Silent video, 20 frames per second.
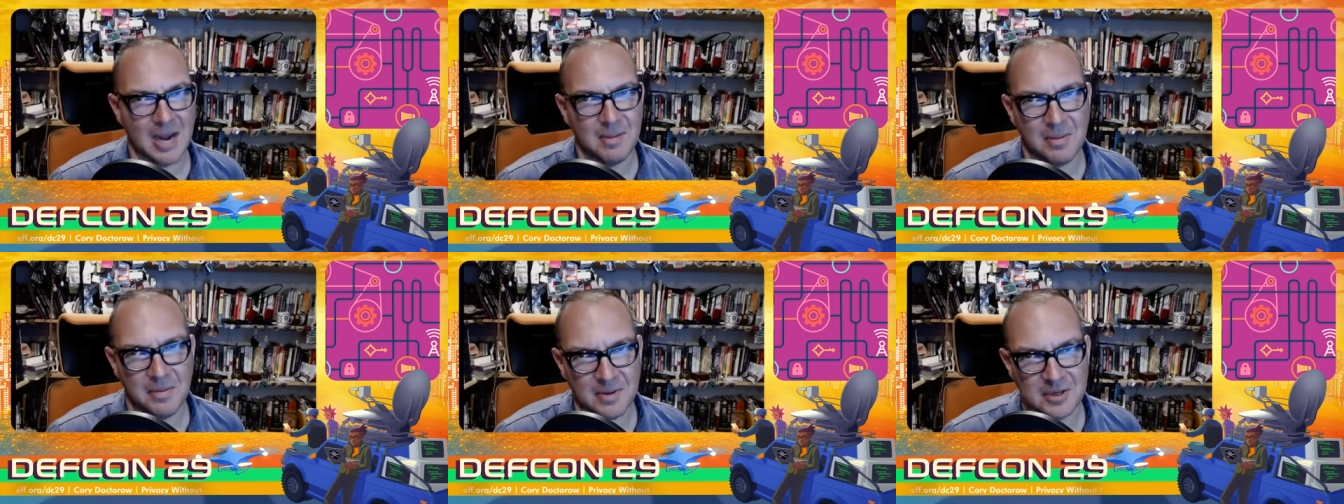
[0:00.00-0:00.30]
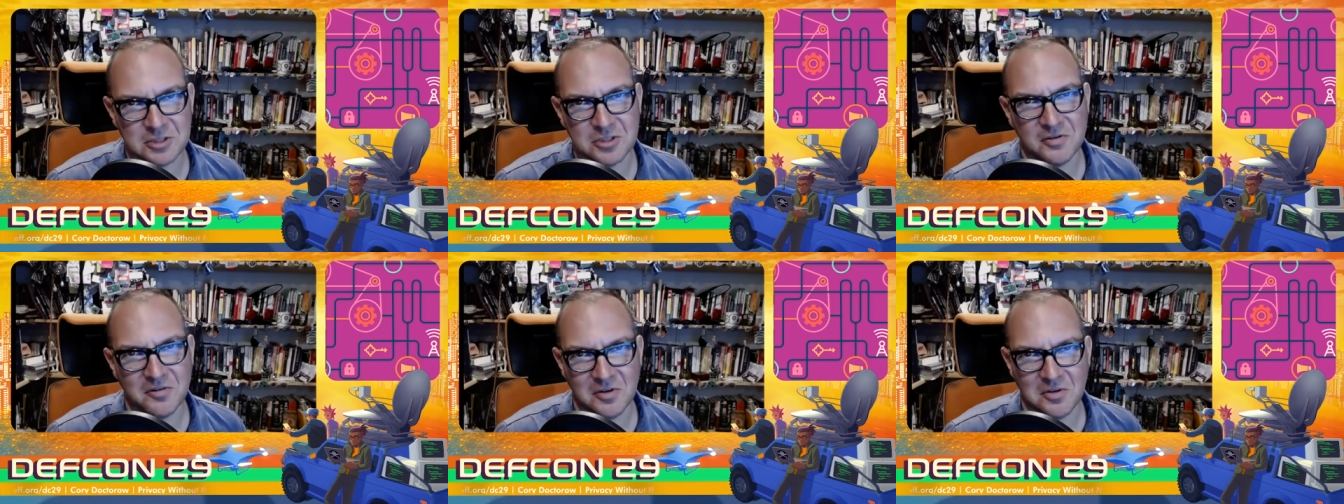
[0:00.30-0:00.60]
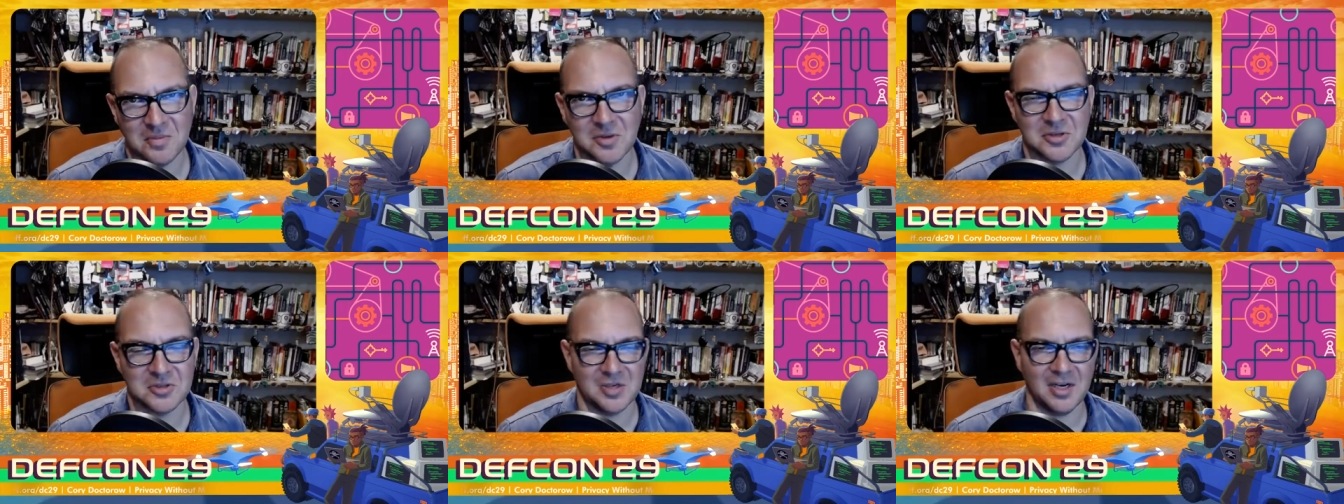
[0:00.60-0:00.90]
up a bunch of your
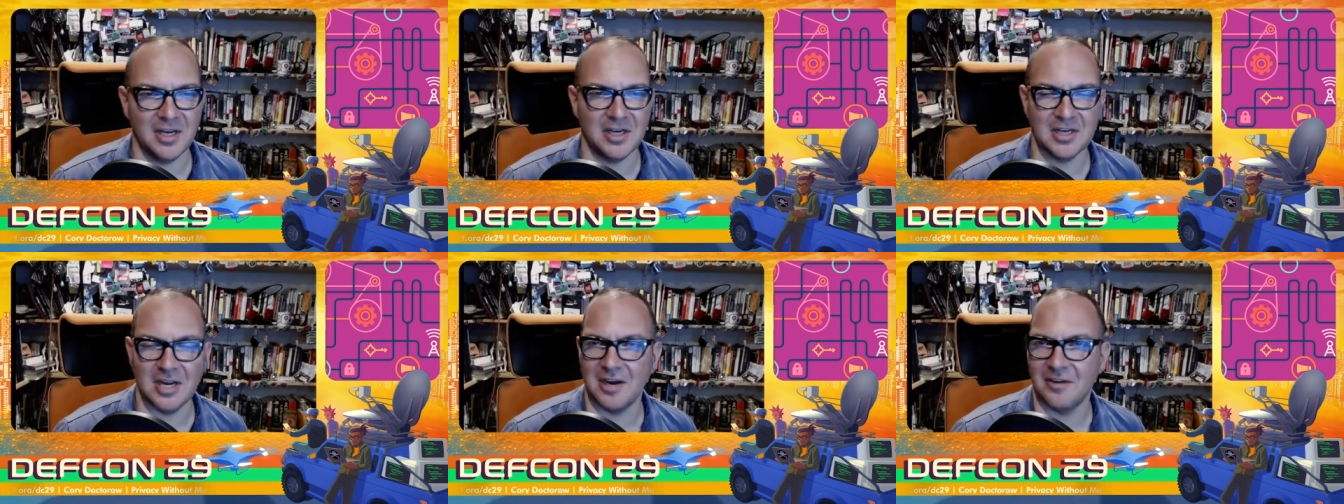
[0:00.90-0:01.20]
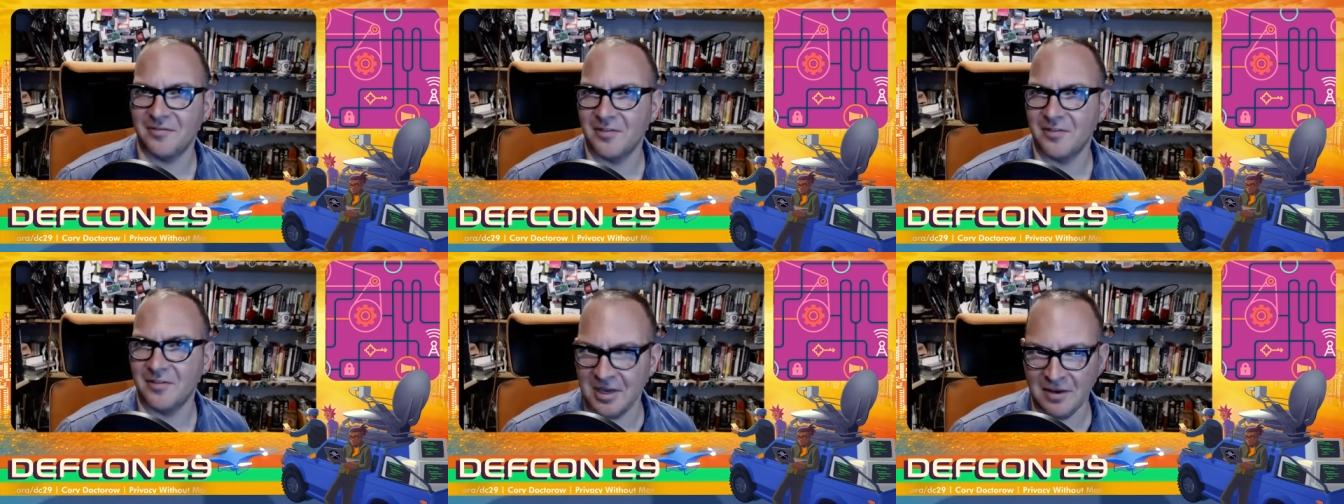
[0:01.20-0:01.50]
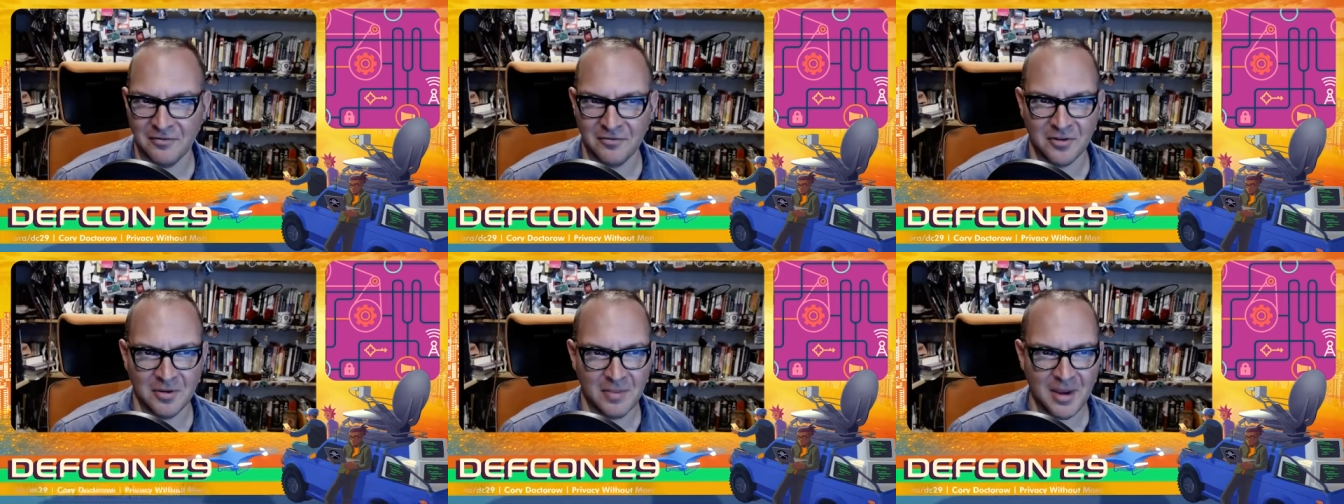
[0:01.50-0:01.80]
personal identifying
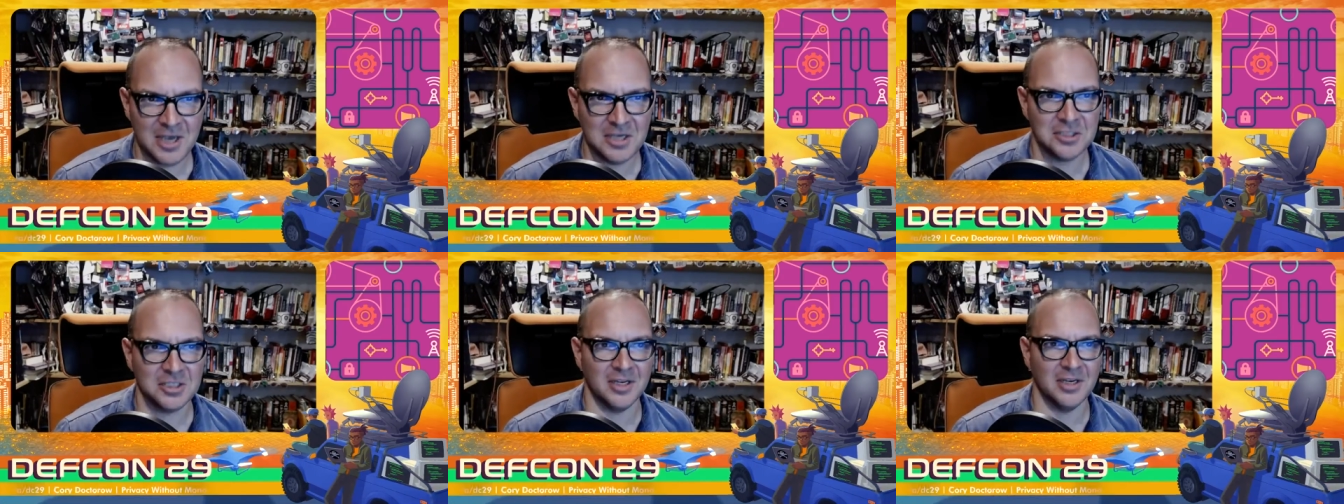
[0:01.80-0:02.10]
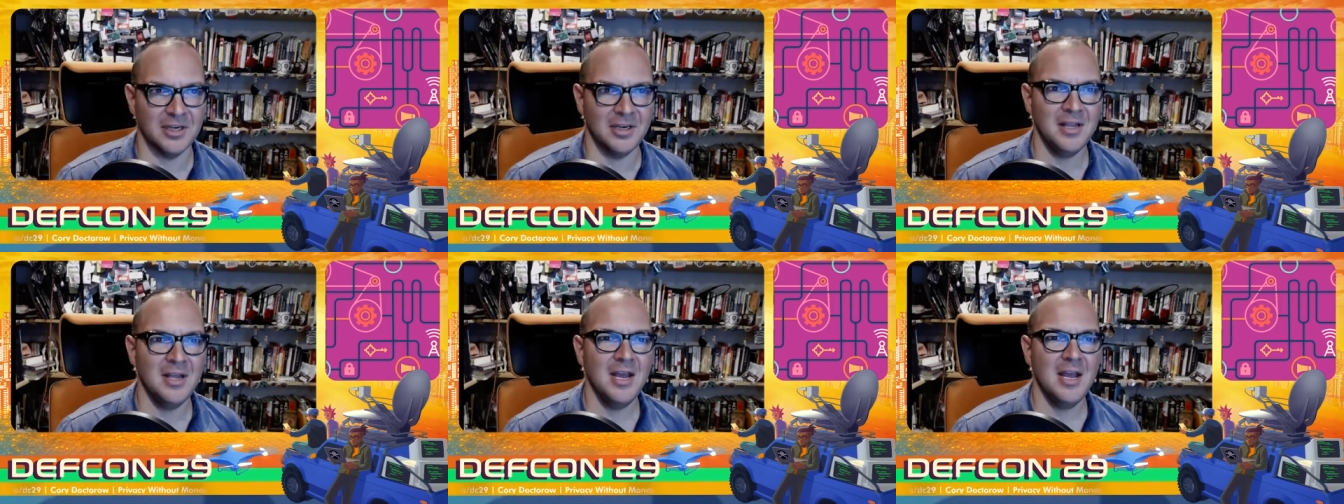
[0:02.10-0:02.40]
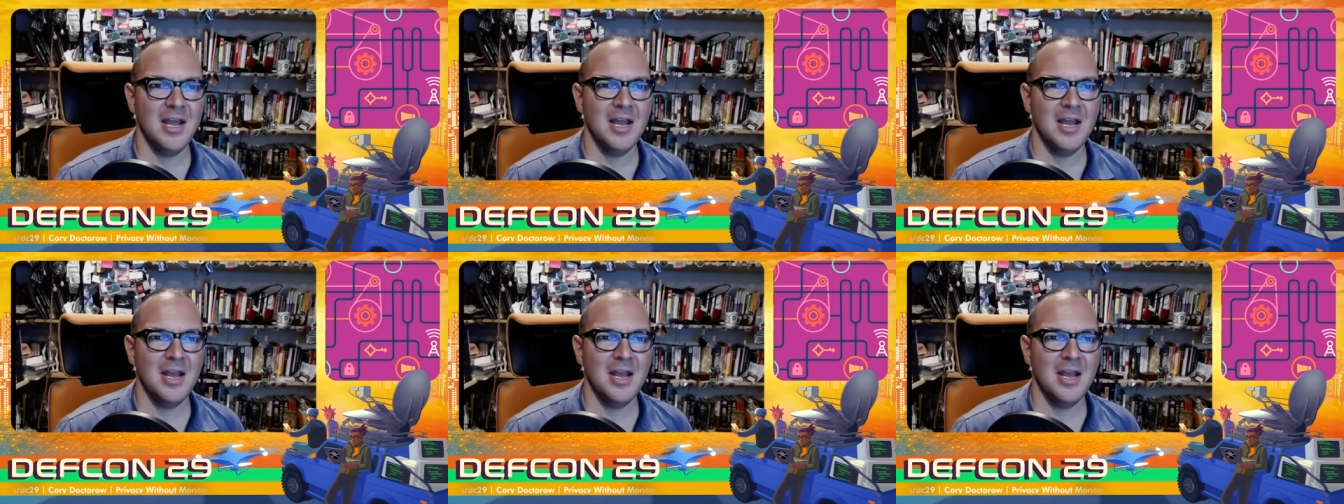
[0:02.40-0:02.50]
information,